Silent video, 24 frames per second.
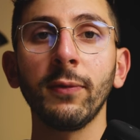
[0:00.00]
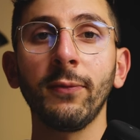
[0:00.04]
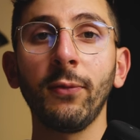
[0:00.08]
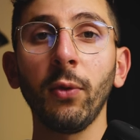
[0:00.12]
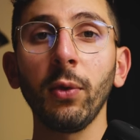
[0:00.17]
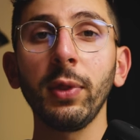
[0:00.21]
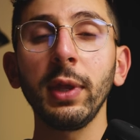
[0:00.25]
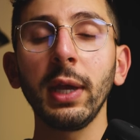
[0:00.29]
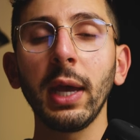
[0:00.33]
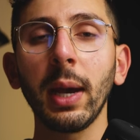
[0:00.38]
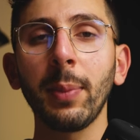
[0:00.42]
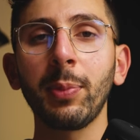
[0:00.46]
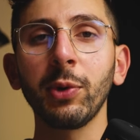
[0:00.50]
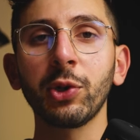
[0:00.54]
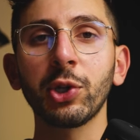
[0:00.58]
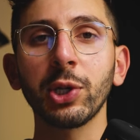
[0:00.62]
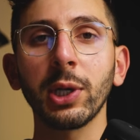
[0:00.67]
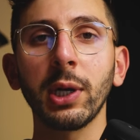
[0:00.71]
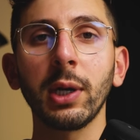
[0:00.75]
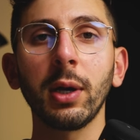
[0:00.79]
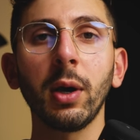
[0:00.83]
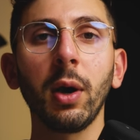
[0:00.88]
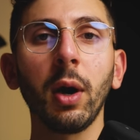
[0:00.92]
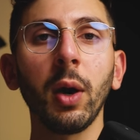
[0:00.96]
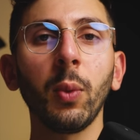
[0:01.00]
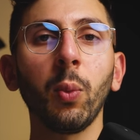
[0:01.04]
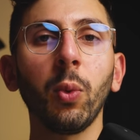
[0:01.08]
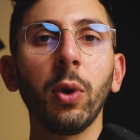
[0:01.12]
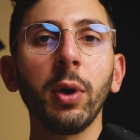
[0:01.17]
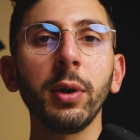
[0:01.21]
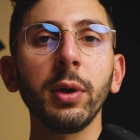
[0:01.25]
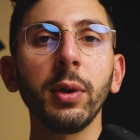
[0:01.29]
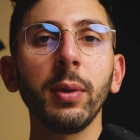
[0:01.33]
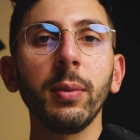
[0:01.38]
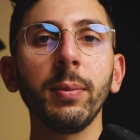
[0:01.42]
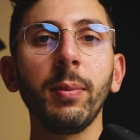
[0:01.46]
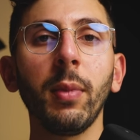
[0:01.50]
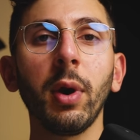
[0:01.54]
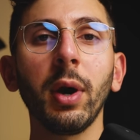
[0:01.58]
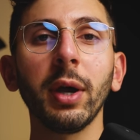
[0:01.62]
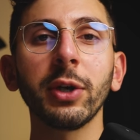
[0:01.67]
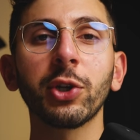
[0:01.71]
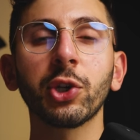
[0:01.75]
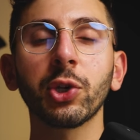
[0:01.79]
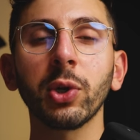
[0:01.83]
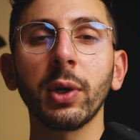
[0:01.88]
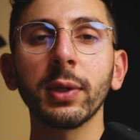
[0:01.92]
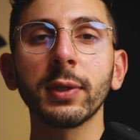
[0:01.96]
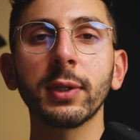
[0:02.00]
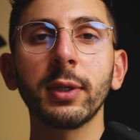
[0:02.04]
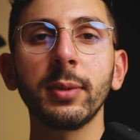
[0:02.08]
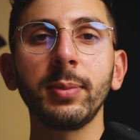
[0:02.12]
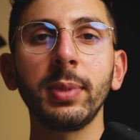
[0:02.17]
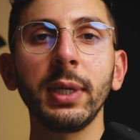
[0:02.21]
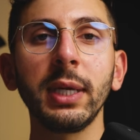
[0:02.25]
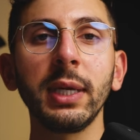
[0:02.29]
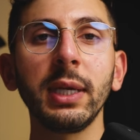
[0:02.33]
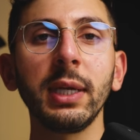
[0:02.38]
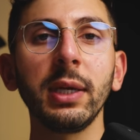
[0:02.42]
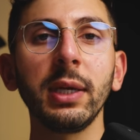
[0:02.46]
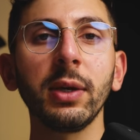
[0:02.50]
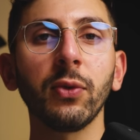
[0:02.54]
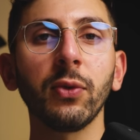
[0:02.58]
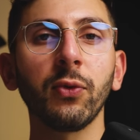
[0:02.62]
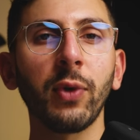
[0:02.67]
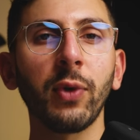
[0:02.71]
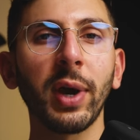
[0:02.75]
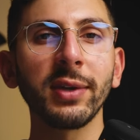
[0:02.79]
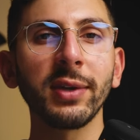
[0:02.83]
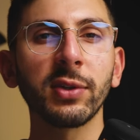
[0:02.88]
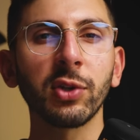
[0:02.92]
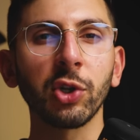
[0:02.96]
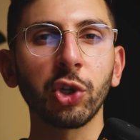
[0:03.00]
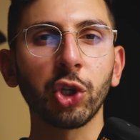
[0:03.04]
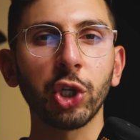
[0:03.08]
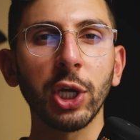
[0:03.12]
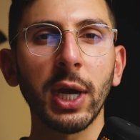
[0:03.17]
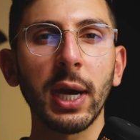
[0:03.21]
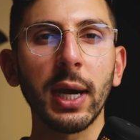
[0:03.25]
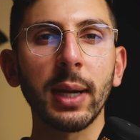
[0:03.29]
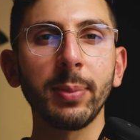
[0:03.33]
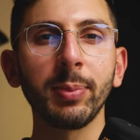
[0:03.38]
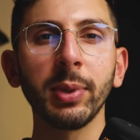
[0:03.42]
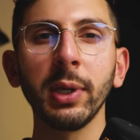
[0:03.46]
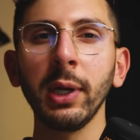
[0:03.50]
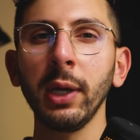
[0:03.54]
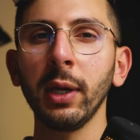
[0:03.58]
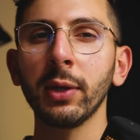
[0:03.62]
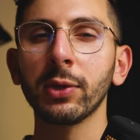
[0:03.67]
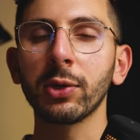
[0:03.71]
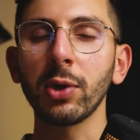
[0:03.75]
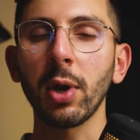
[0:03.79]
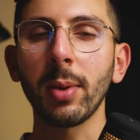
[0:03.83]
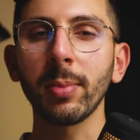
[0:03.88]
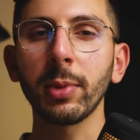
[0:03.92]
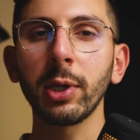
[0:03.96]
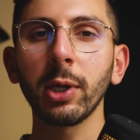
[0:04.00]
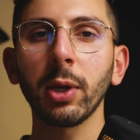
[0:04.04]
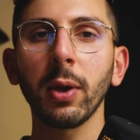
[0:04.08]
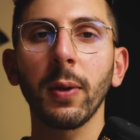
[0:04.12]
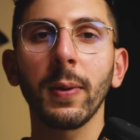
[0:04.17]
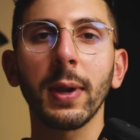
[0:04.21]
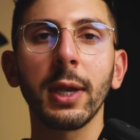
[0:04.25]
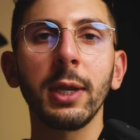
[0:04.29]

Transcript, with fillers: For the aperture, I want my shot to be razor sharp. So I'm gonna go